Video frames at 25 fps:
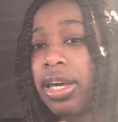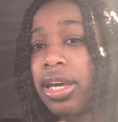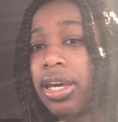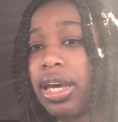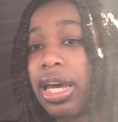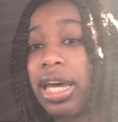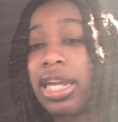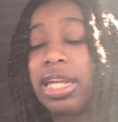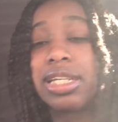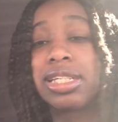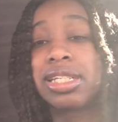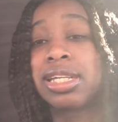
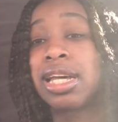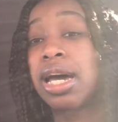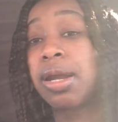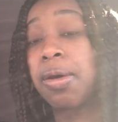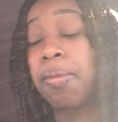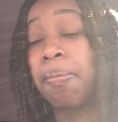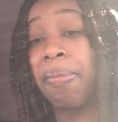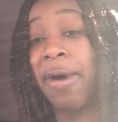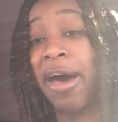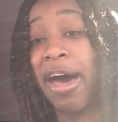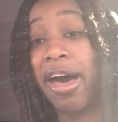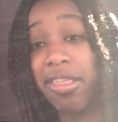And it's not a
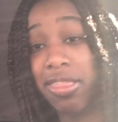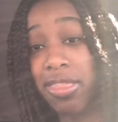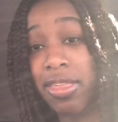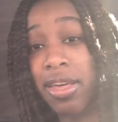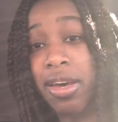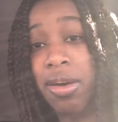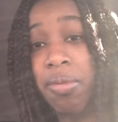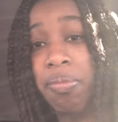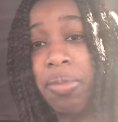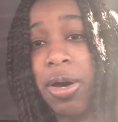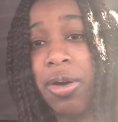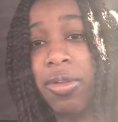bad thing
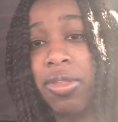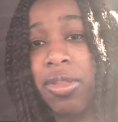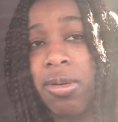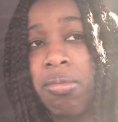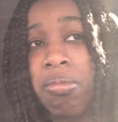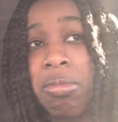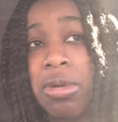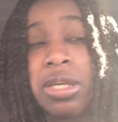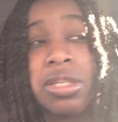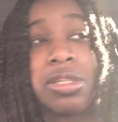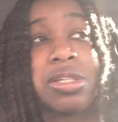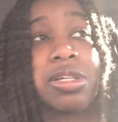about them.
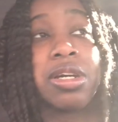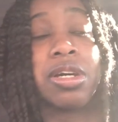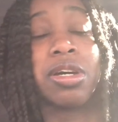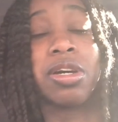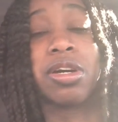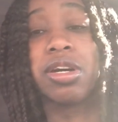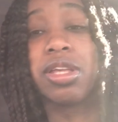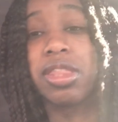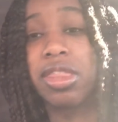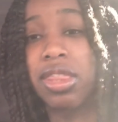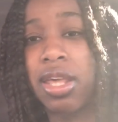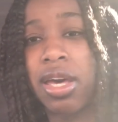It's a
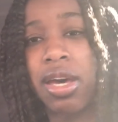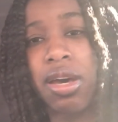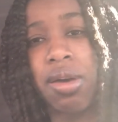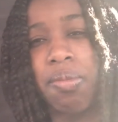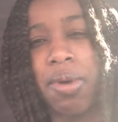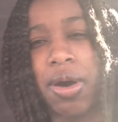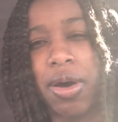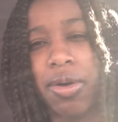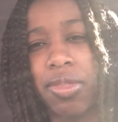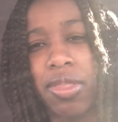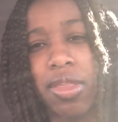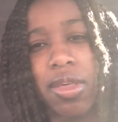good thing
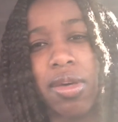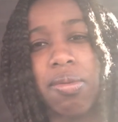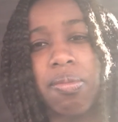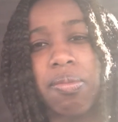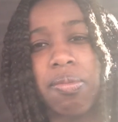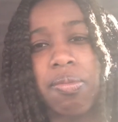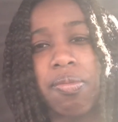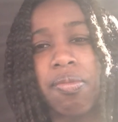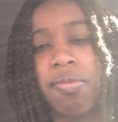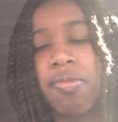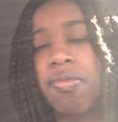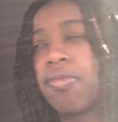about them.
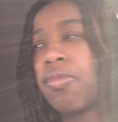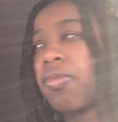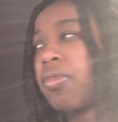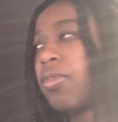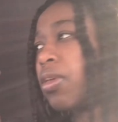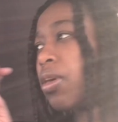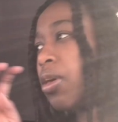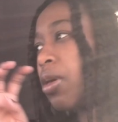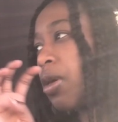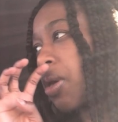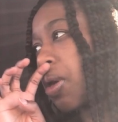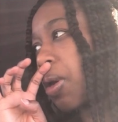
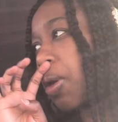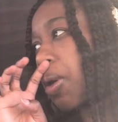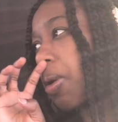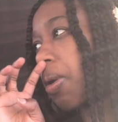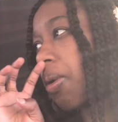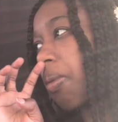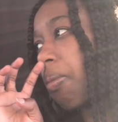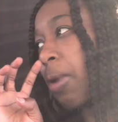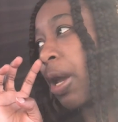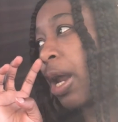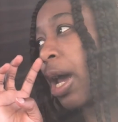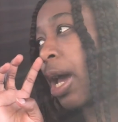
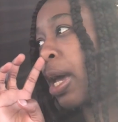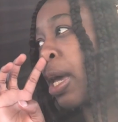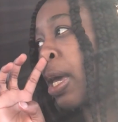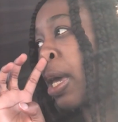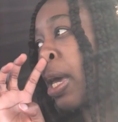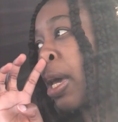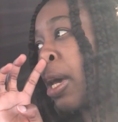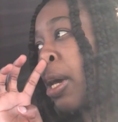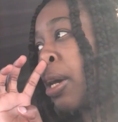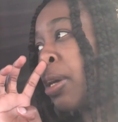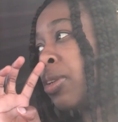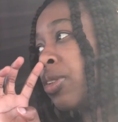But I
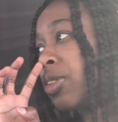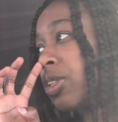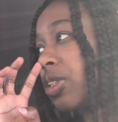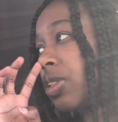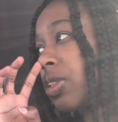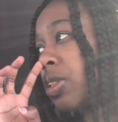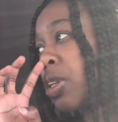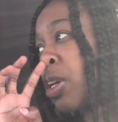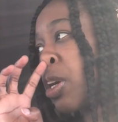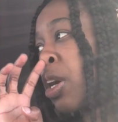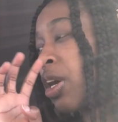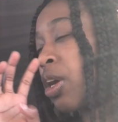can't
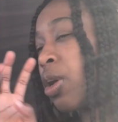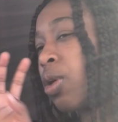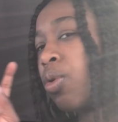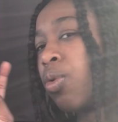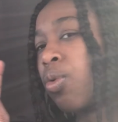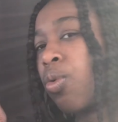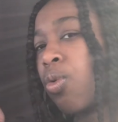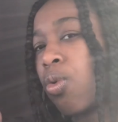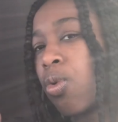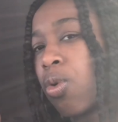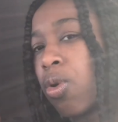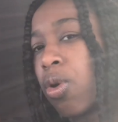just
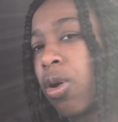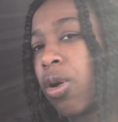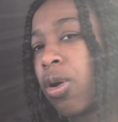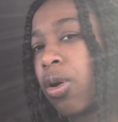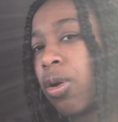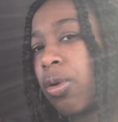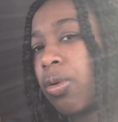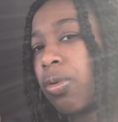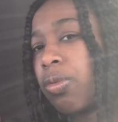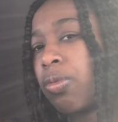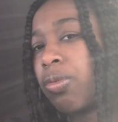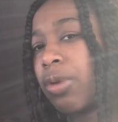
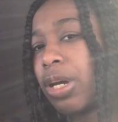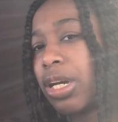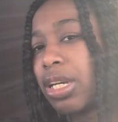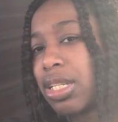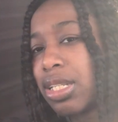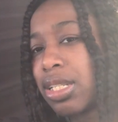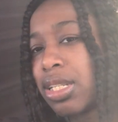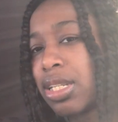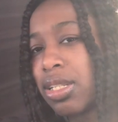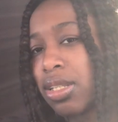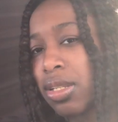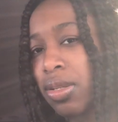ignore
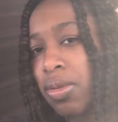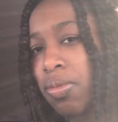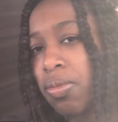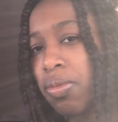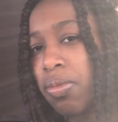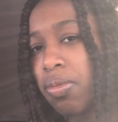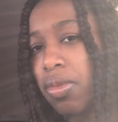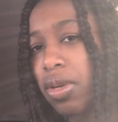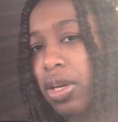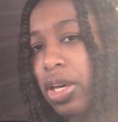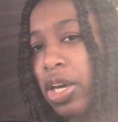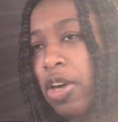racism
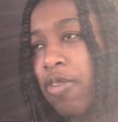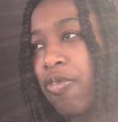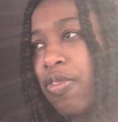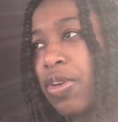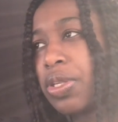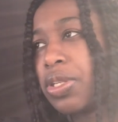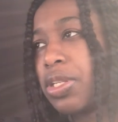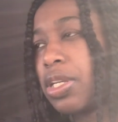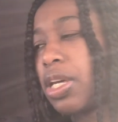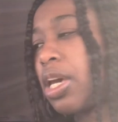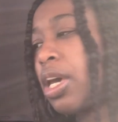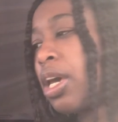if
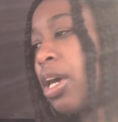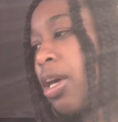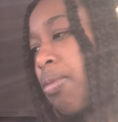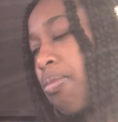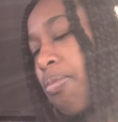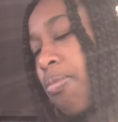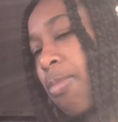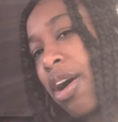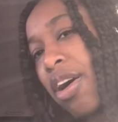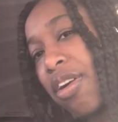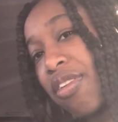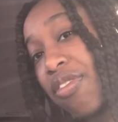it's in
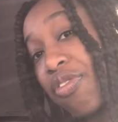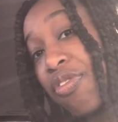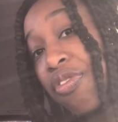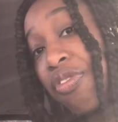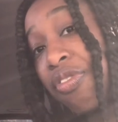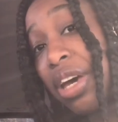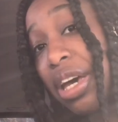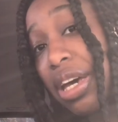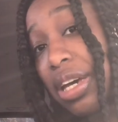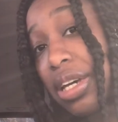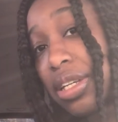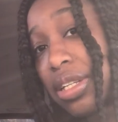my
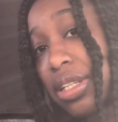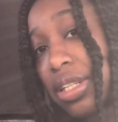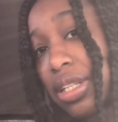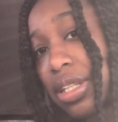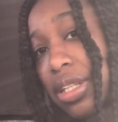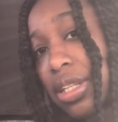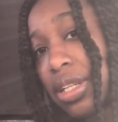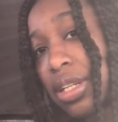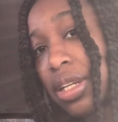face.